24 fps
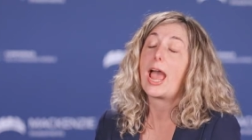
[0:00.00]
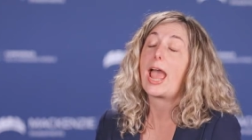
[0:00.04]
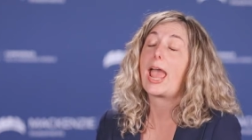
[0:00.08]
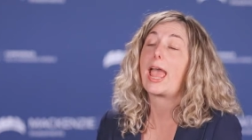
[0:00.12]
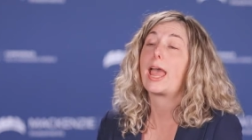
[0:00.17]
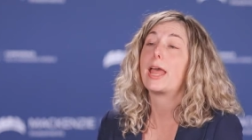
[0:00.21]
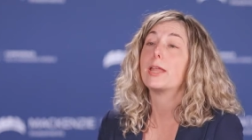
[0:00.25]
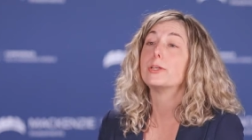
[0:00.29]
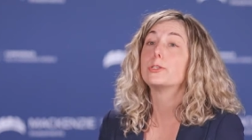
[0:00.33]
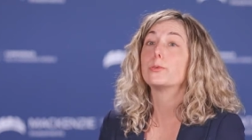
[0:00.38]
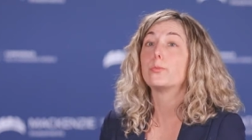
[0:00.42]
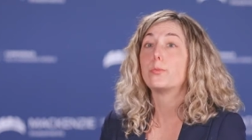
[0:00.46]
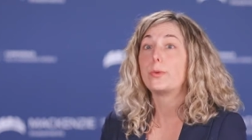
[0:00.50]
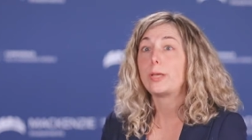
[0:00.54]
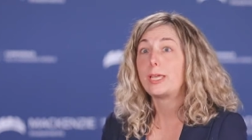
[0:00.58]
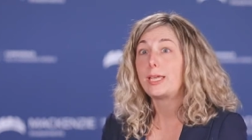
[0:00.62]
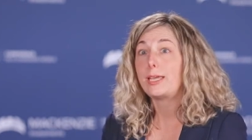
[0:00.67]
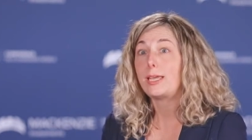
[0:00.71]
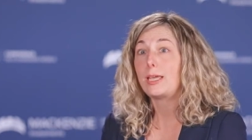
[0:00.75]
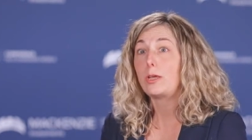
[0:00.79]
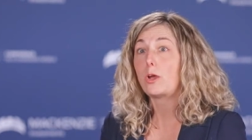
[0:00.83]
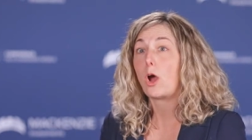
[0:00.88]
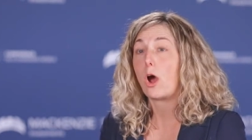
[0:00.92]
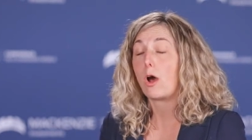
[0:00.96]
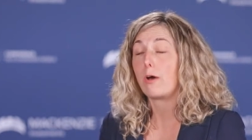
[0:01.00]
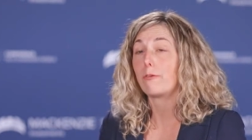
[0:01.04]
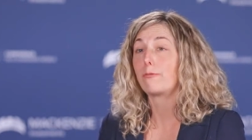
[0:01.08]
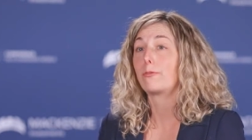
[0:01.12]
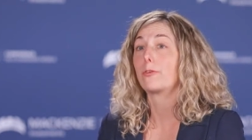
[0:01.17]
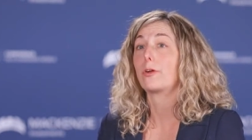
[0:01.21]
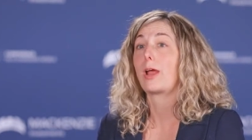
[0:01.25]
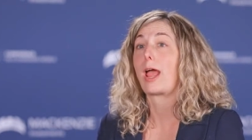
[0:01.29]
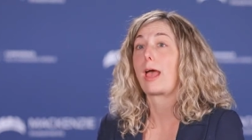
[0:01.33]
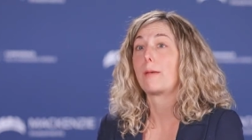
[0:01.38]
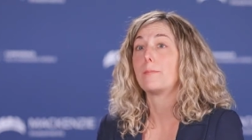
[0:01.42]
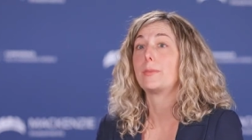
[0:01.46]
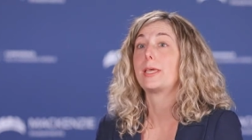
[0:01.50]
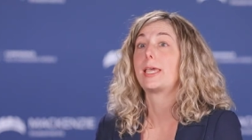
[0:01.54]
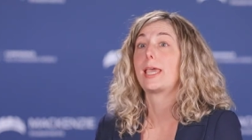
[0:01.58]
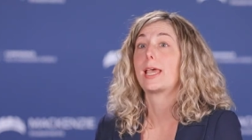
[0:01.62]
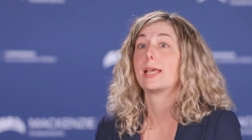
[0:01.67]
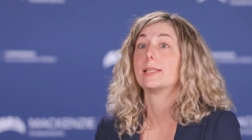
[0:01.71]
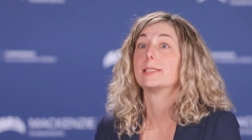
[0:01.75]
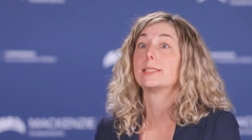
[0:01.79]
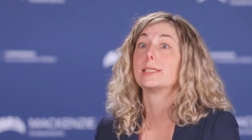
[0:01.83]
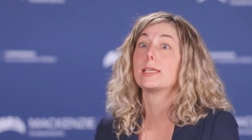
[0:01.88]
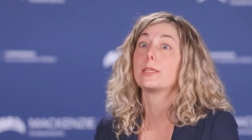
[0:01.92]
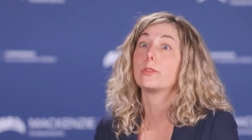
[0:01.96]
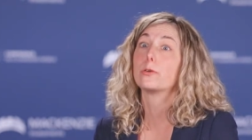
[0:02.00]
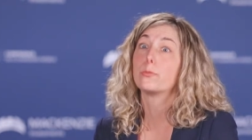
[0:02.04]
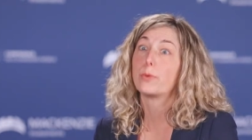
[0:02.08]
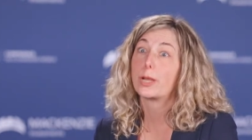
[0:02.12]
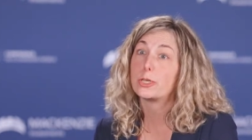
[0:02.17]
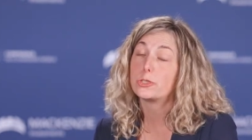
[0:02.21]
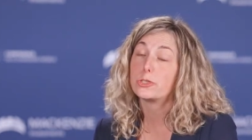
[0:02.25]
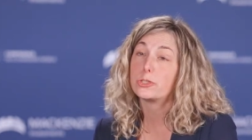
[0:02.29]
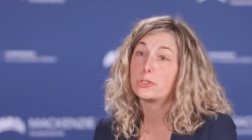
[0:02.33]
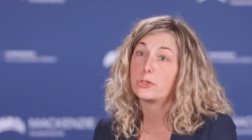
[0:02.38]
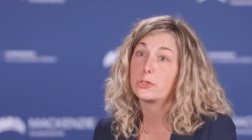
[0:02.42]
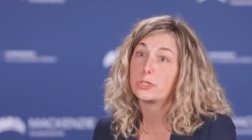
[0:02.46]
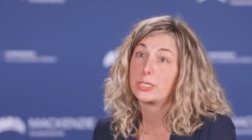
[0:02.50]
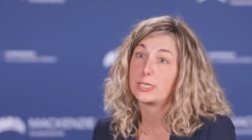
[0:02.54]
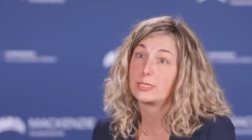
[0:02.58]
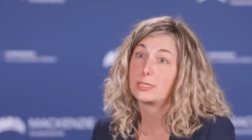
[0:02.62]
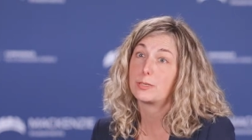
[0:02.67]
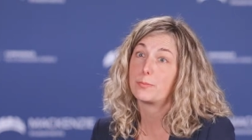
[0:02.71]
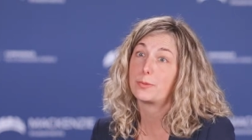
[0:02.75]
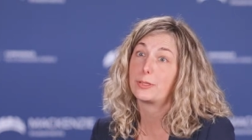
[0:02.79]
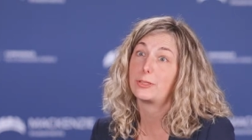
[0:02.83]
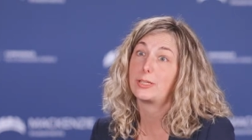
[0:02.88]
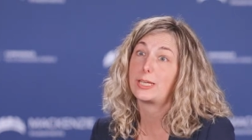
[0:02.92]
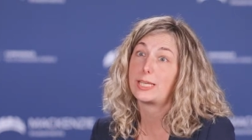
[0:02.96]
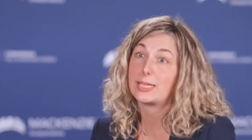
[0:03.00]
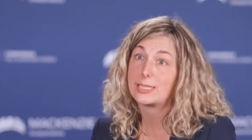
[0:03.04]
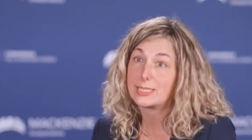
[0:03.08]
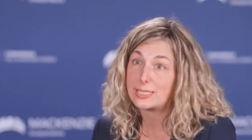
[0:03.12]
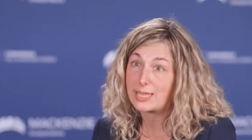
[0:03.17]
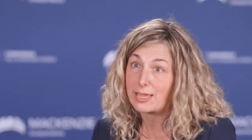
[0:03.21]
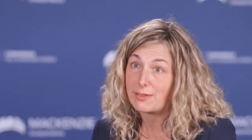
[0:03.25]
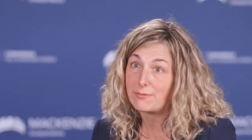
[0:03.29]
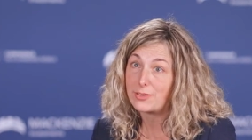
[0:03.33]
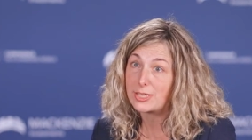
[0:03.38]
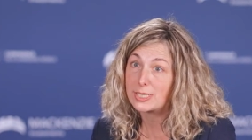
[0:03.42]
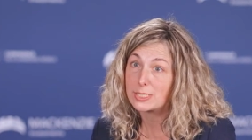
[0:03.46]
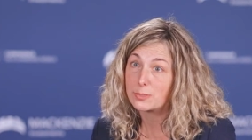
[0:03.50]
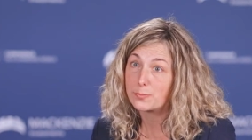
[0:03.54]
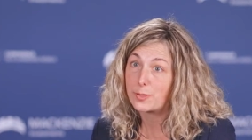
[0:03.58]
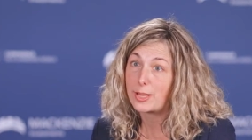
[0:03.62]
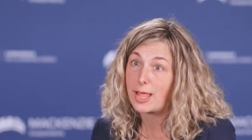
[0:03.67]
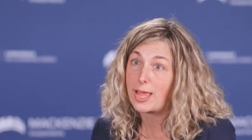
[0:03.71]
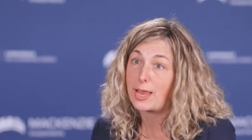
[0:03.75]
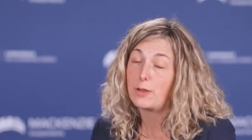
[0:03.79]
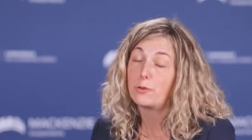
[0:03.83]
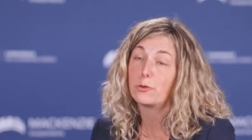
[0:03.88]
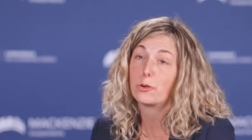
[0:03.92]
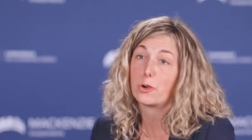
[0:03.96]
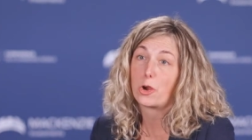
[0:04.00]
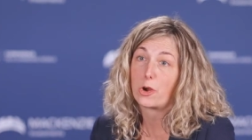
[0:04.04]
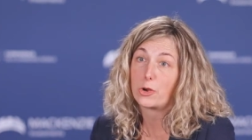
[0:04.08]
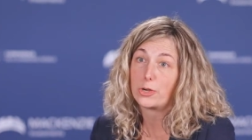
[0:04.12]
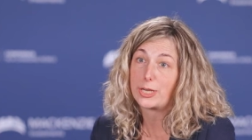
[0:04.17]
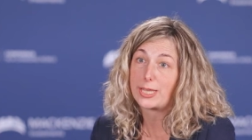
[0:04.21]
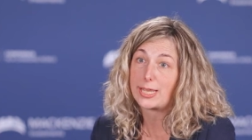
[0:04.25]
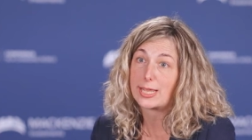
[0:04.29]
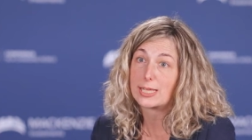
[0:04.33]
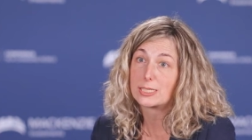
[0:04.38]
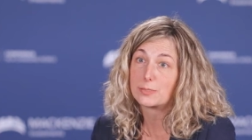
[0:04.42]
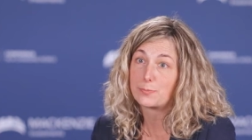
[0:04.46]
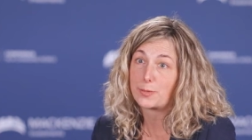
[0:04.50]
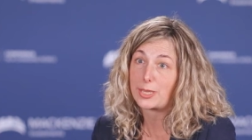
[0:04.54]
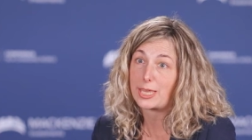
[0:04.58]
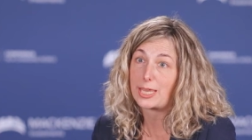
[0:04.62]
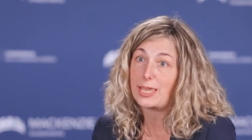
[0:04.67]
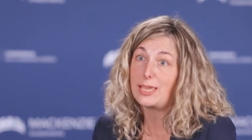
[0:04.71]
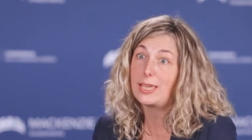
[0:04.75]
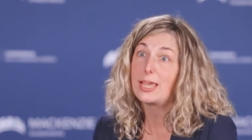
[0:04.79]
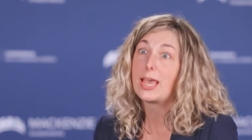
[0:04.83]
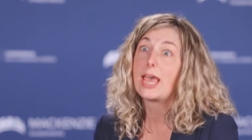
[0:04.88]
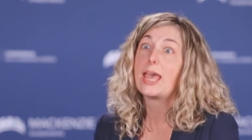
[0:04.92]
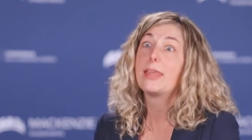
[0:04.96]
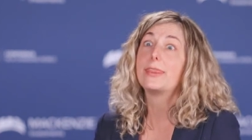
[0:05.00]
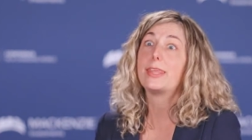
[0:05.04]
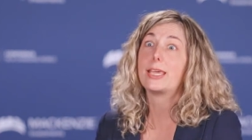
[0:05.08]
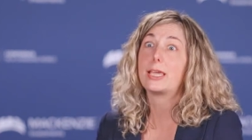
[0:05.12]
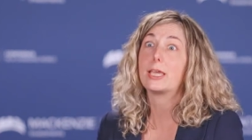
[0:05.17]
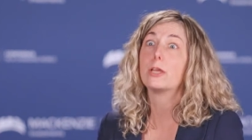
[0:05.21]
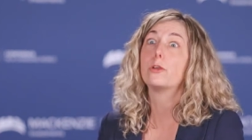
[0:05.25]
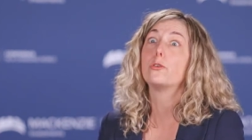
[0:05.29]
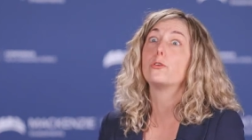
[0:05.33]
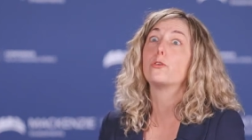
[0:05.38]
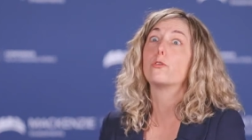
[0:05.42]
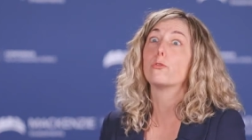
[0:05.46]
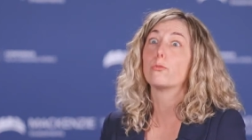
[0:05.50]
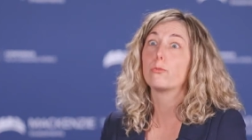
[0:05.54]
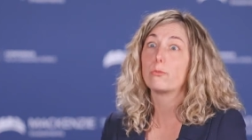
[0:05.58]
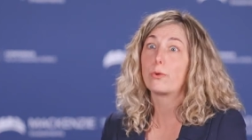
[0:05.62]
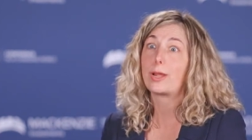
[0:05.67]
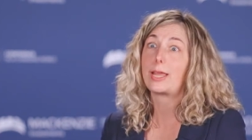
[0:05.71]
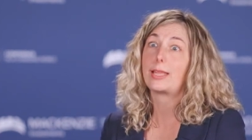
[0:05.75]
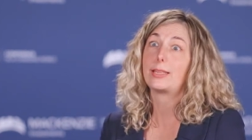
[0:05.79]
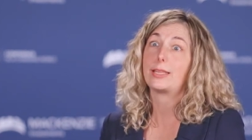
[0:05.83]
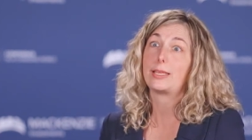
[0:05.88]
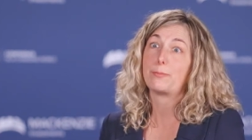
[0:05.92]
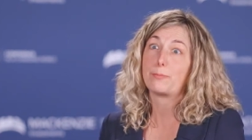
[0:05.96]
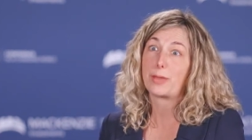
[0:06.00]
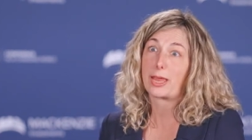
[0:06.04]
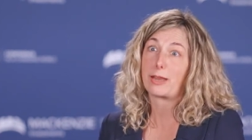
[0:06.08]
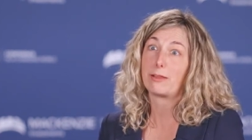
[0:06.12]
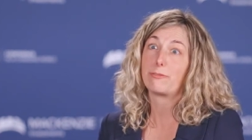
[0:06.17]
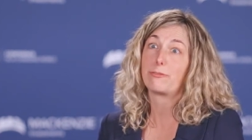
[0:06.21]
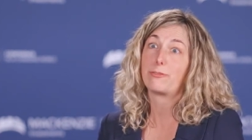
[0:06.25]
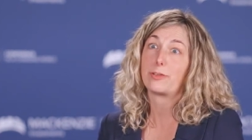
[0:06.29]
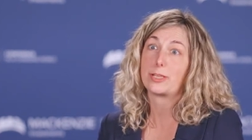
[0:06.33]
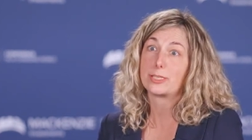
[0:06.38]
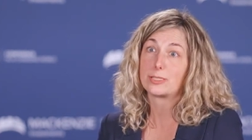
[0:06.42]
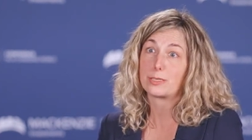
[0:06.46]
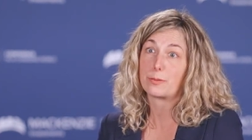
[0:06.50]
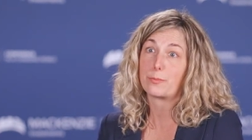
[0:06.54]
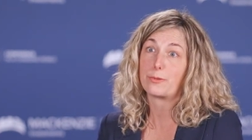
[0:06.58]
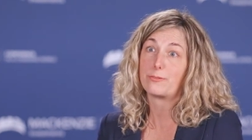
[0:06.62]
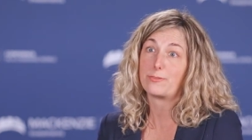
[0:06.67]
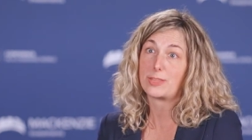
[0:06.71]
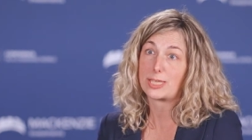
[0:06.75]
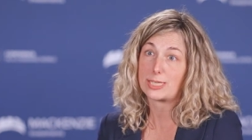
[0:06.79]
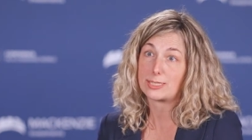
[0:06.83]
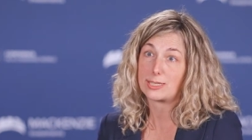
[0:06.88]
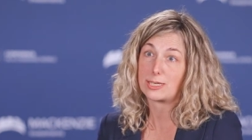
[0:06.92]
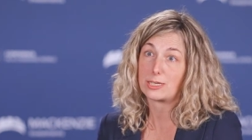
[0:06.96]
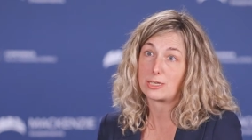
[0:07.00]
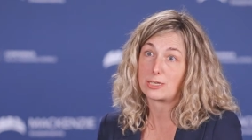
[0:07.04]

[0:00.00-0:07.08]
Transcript: And we offer at Mackenzie the Registered Disability Savings Plan, or RDSP, that can greatly benefit some of these